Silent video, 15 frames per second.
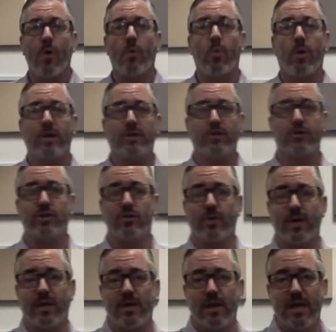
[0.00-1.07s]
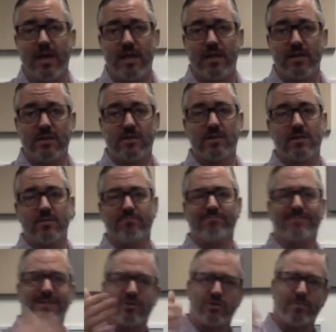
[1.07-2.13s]
What you're doing is,
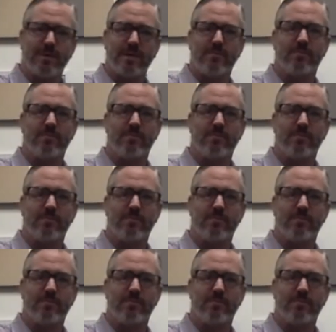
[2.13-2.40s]
this will be